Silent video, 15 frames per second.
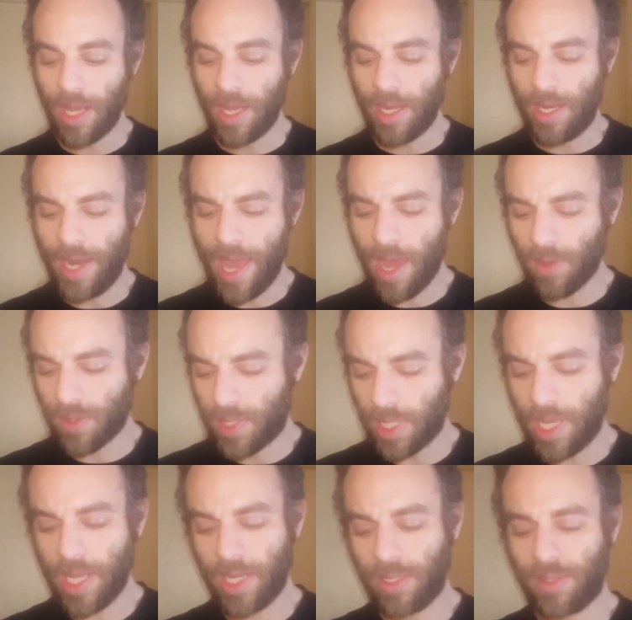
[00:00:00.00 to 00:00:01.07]
Now to
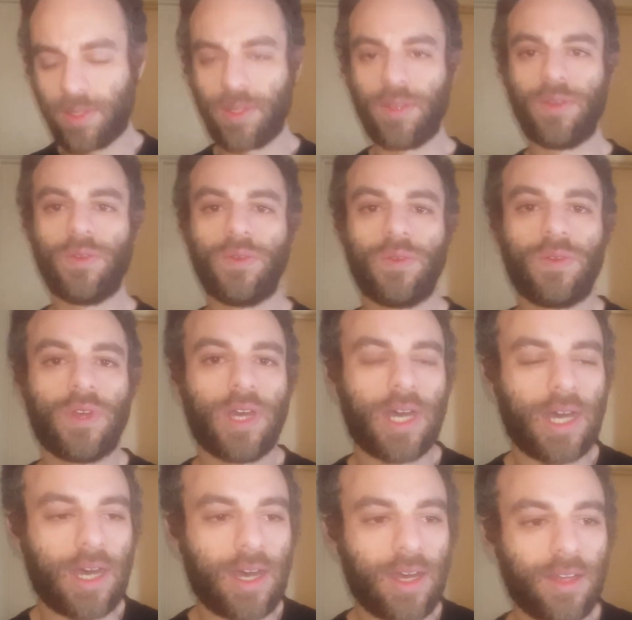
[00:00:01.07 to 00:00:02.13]
get into
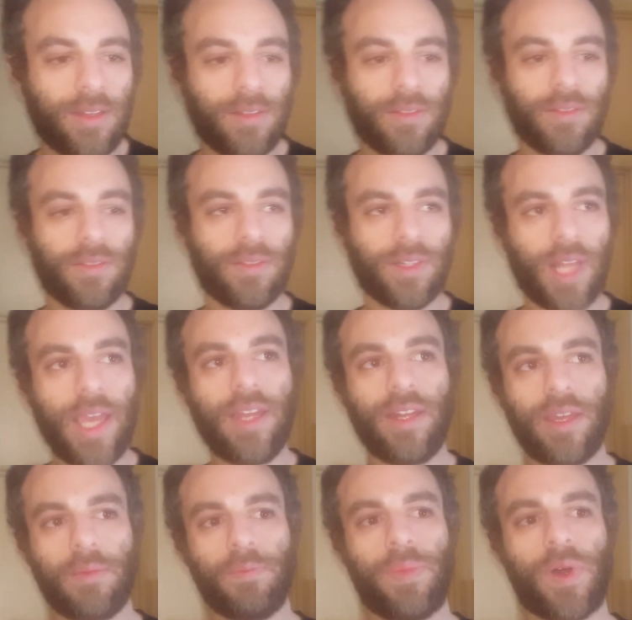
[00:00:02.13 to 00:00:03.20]

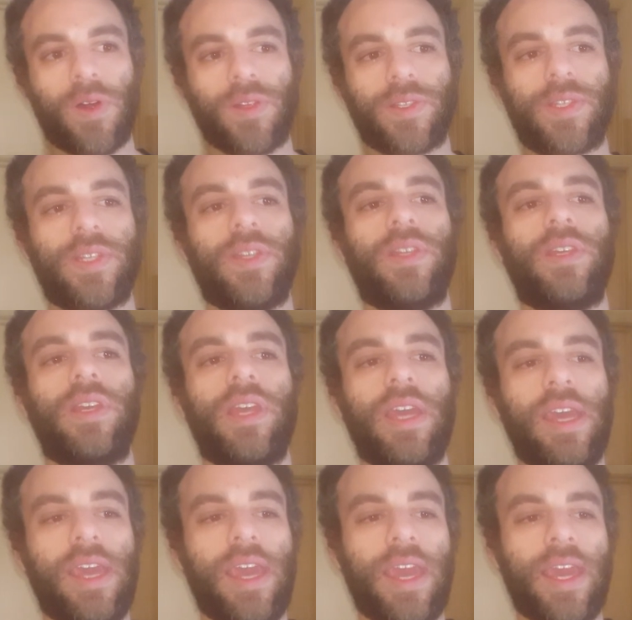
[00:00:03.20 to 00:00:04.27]
Lightning Bolt
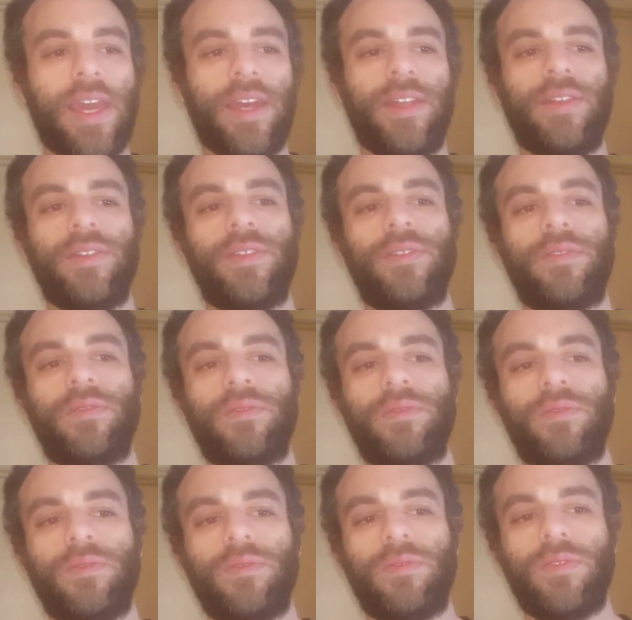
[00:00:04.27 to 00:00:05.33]
and
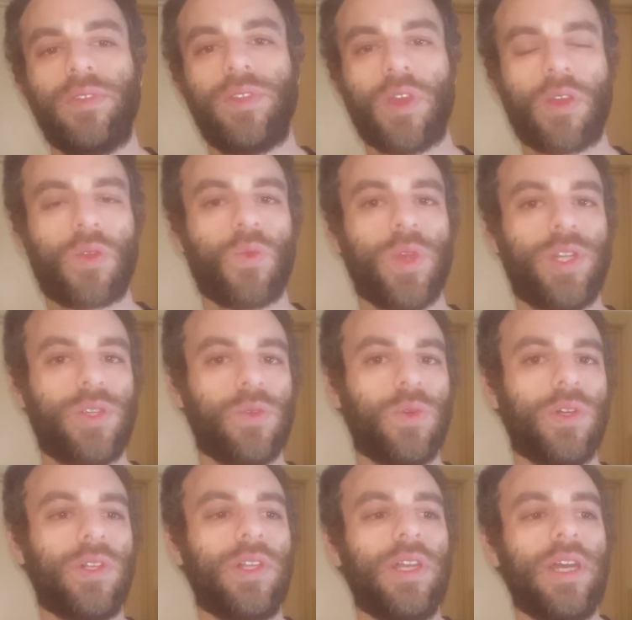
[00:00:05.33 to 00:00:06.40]
Dark
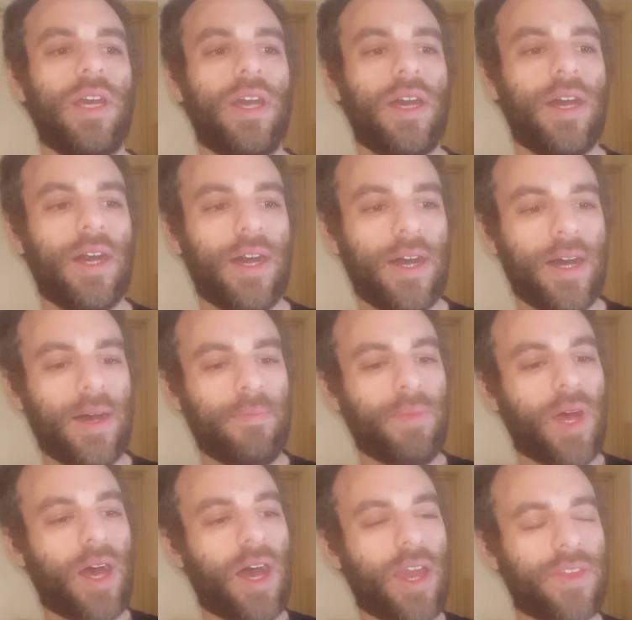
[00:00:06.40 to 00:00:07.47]
Ritual.
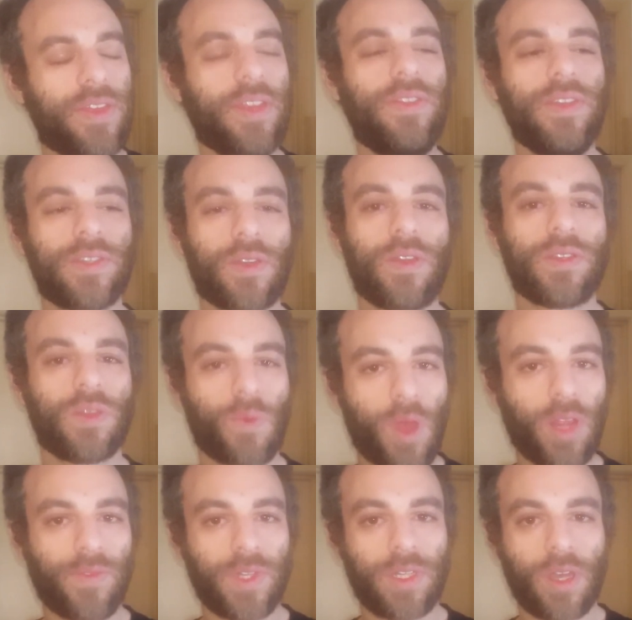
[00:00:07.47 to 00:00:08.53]
I think these are also
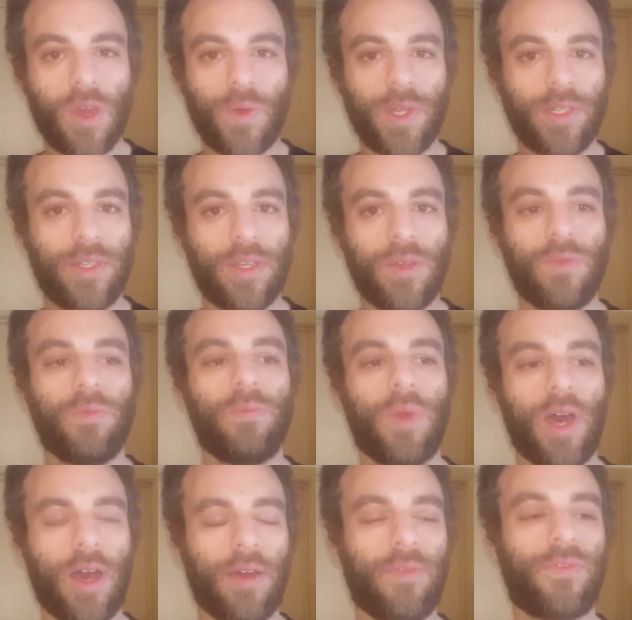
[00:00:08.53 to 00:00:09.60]
relevant to go into
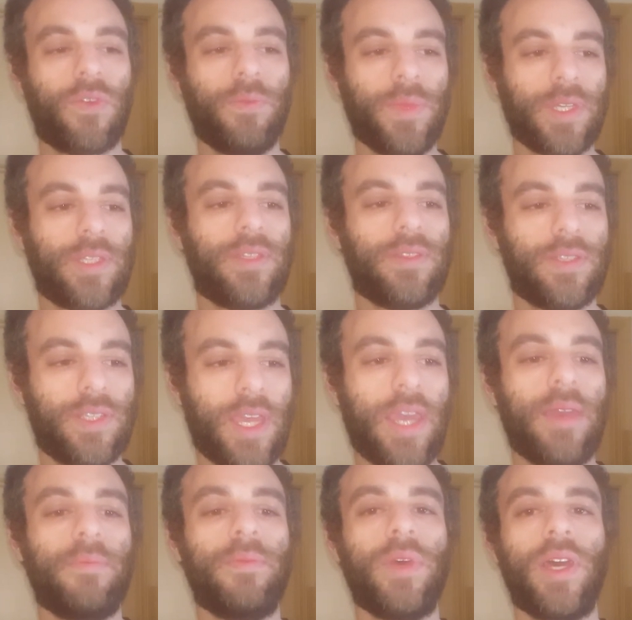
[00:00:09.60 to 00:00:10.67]
from this
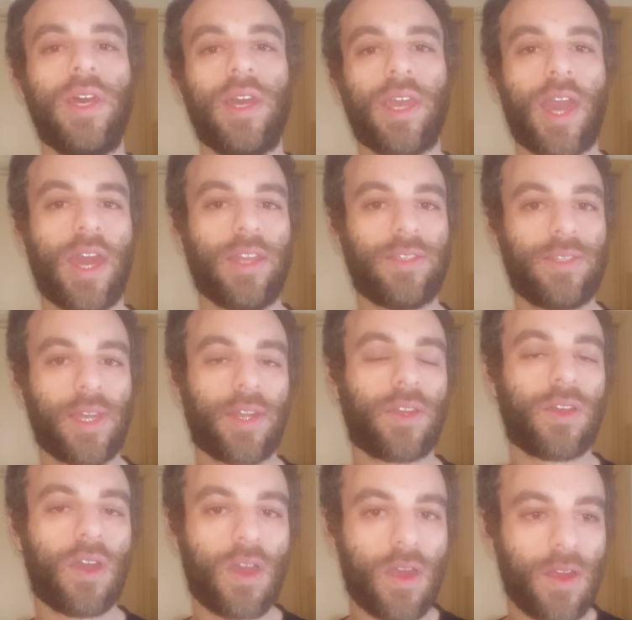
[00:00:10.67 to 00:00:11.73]
same kind of set of
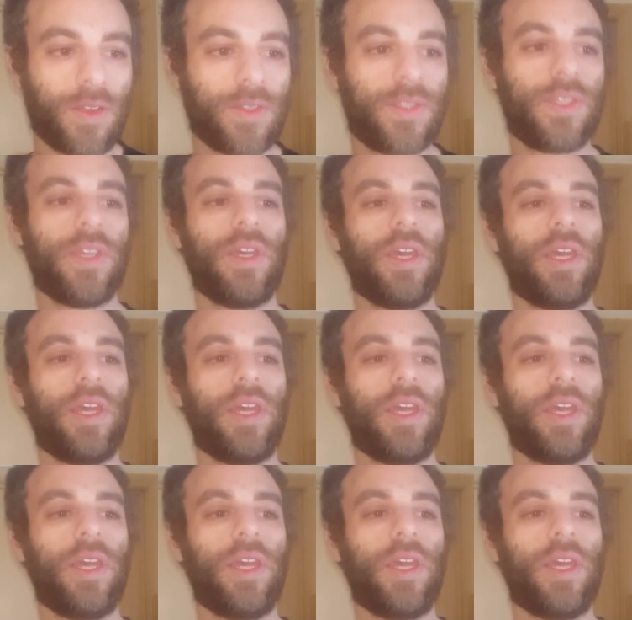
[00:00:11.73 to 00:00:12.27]
cards.